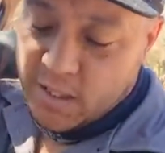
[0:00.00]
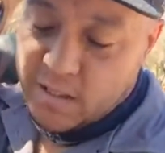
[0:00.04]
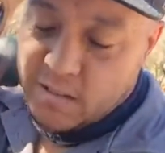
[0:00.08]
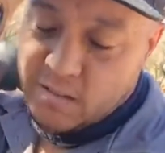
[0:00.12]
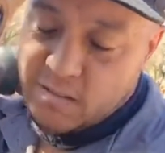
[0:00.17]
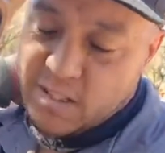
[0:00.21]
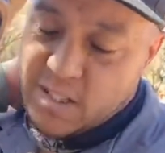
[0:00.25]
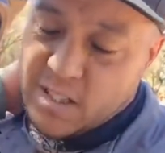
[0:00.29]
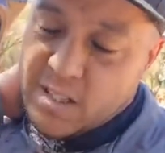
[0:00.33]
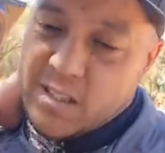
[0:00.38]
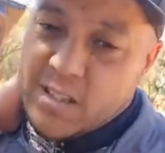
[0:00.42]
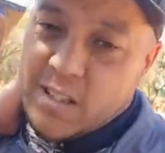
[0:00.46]

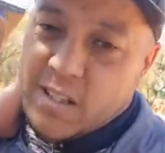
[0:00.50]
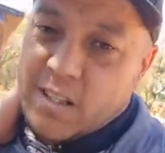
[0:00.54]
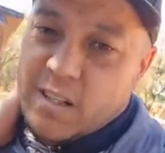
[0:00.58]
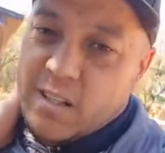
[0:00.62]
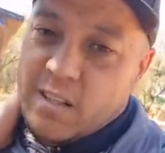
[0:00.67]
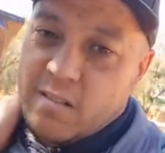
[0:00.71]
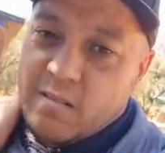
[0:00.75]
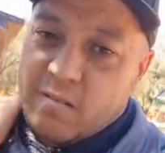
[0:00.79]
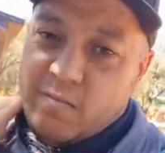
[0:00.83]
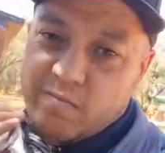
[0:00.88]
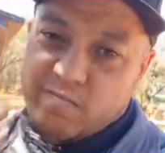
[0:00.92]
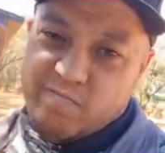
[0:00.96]
just to
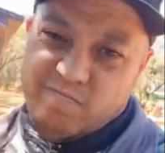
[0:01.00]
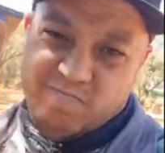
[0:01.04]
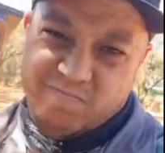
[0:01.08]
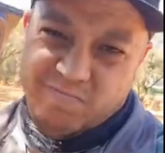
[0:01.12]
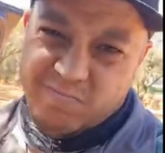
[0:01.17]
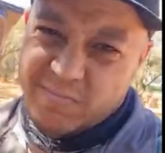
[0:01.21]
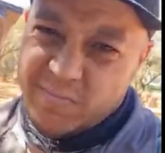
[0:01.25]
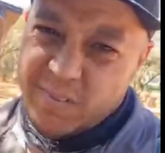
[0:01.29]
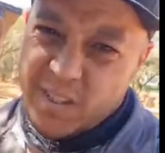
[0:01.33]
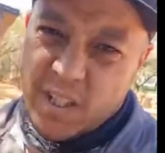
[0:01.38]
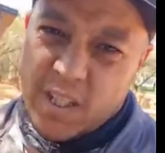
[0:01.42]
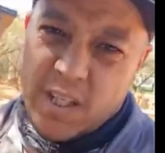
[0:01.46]

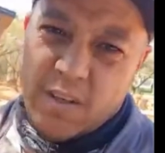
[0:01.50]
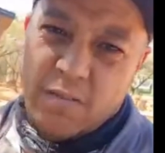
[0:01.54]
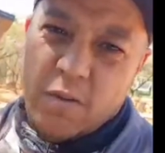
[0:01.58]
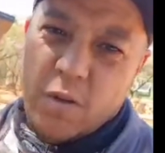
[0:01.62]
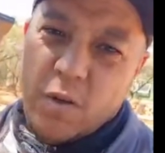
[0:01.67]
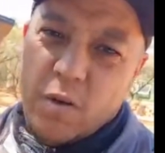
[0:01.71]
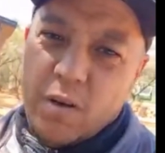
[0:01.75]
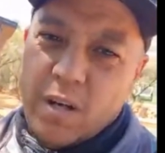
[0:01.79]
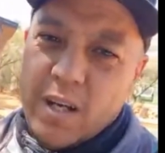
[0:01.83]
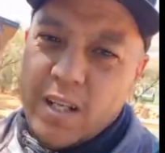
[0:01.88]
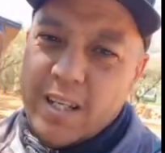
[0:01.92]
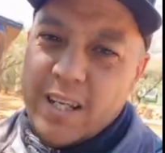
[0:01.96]
give you an
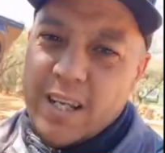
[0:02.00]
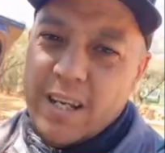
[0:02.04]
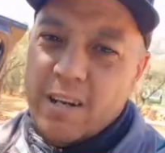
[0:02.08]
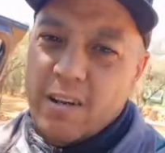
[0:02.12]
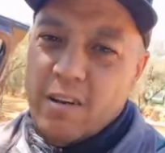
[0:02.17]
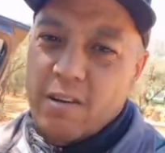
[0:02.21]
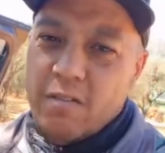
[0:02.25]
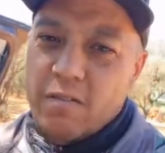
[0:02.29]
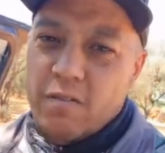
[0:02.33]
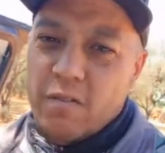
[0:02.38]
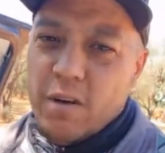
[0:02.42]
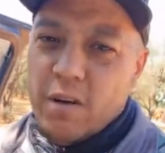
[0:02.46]
idea
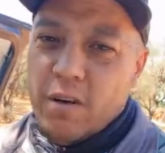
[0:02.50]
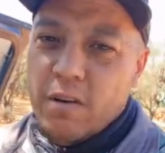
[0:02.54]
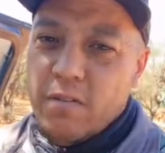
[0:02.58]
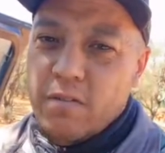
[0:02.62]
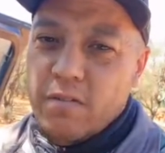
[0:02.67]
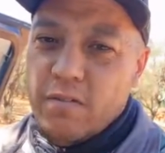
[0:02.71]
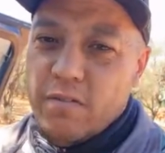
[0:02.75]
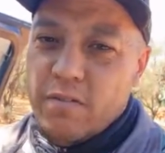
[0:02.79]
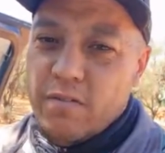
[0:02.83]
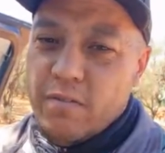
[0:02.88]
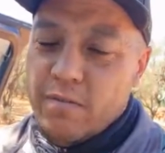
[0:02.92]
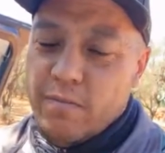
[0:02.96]
of
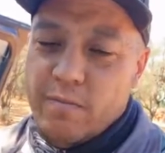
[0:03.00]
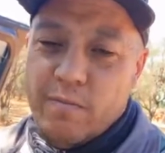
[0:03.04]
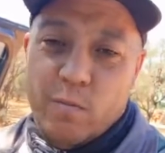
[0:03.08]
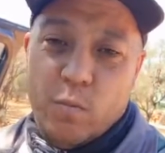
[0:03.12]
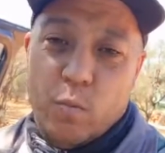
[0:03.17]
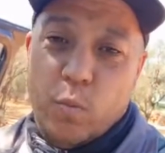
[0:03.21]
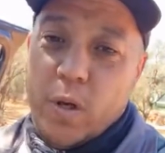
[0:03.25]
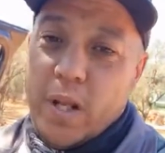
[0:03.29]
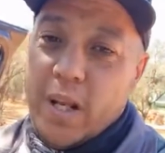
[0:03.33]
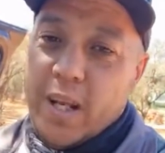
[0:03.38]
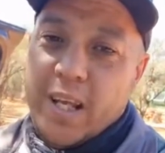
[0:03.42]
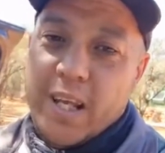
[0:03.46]

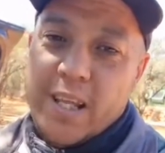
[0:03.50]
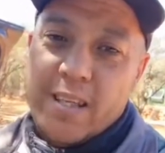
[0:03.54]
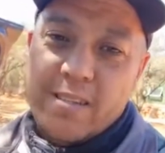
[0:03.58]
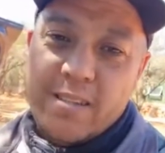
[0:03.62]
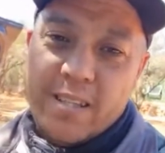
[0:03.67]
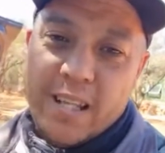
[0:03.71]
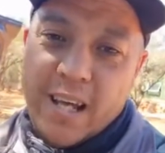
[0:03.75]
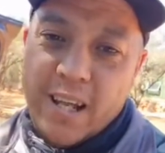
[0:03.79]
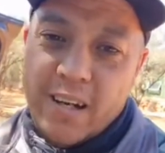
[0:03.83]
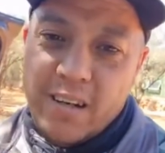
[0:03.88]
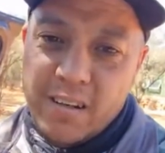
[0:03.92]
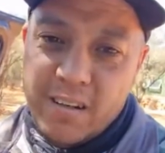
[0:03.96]
where to get
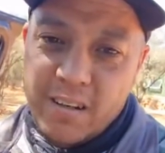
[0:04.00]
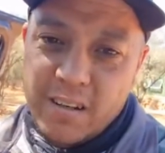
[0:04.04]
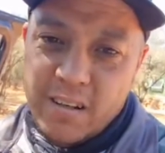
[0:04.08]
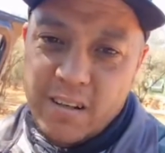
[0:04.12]
started.